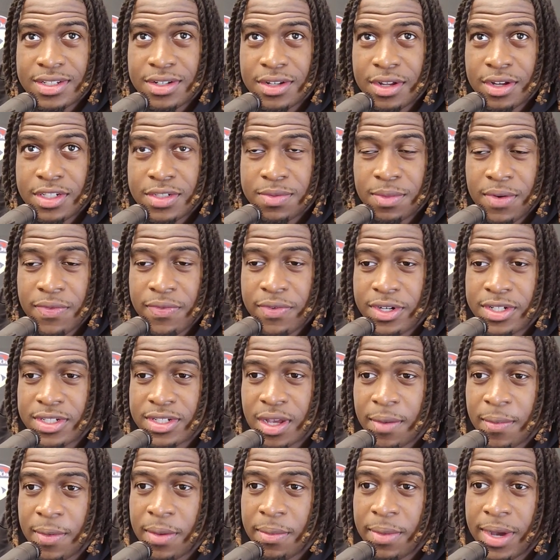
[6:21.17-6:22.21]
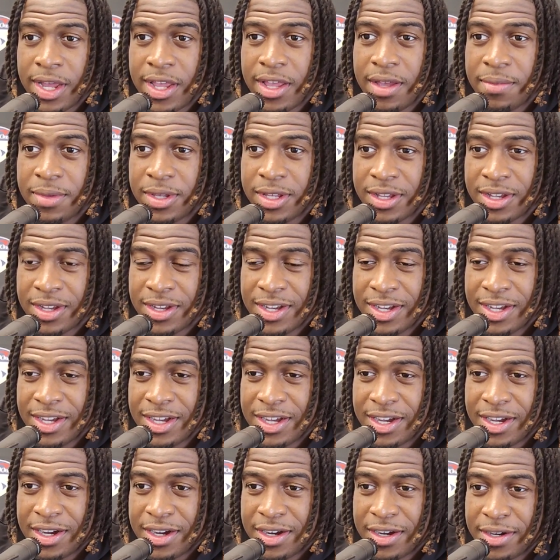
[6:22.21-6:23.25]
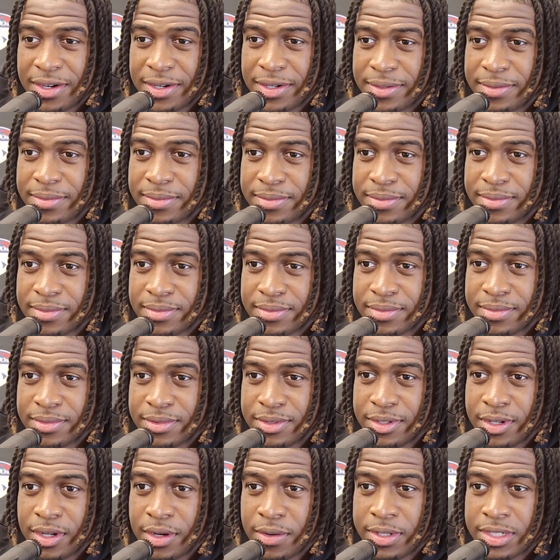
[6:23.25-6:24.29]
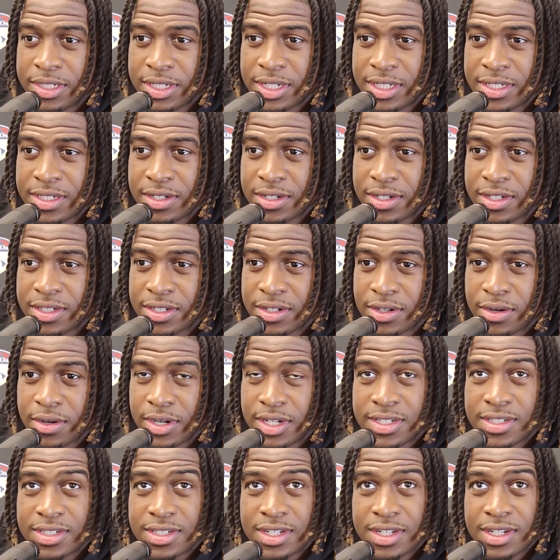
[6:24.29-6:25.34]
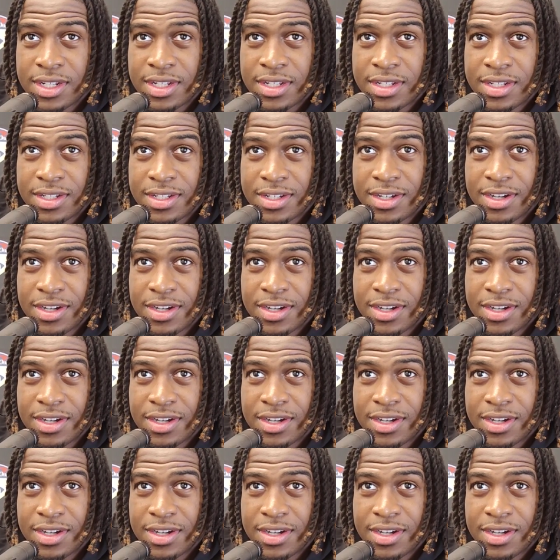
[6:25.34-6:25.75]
Mm-hmm. You know, it's my first time in Miami. You know, it's a great city.